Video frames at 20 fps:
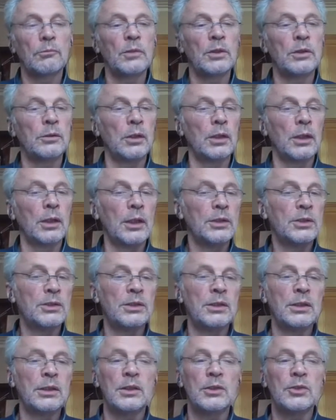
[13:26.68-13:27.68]
In the last
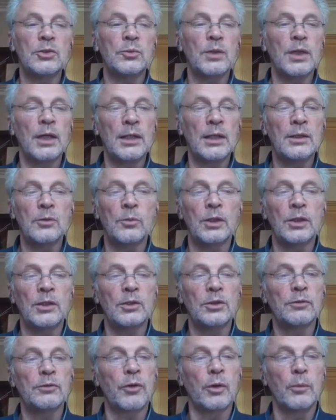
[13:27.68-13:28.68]
years, we had
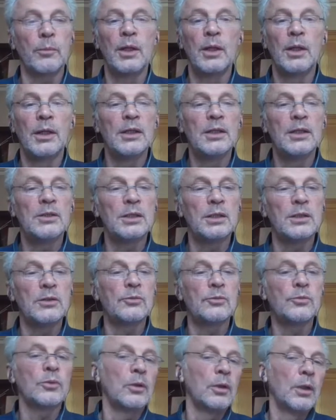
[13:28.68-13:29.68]
records from
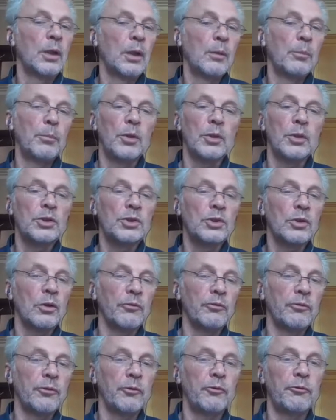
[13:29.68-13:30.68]
central parts
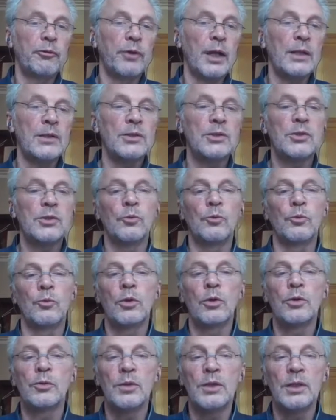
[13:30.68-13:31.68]
of France,
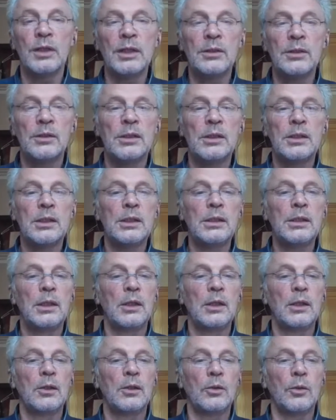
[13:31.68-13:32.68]
northern Italy,
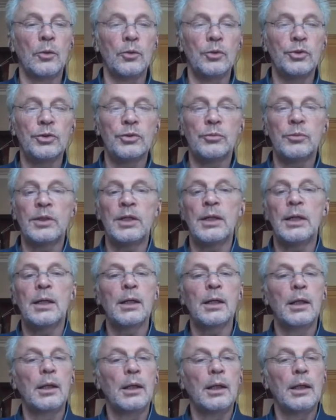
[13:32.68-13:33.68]

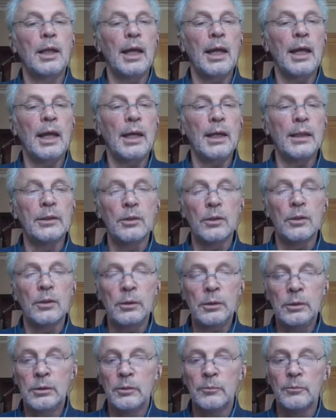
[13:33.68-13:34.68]
Austria, and
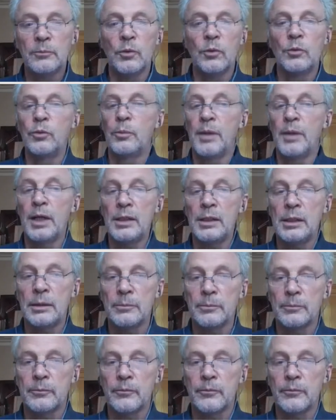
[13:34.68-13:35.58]
Romania.